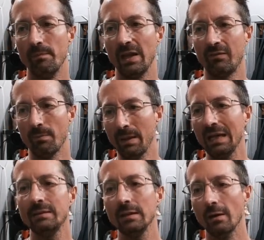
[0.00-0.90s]
it's a
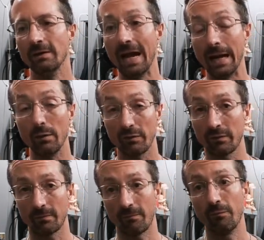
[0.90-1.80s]
painting of a house
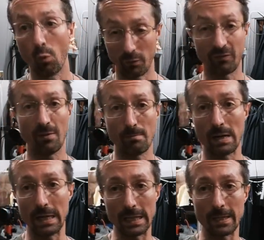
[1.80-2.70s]
for
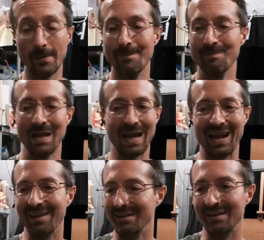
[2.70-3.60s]
somebody,
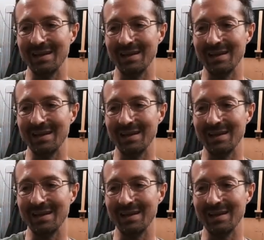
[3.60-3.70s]
and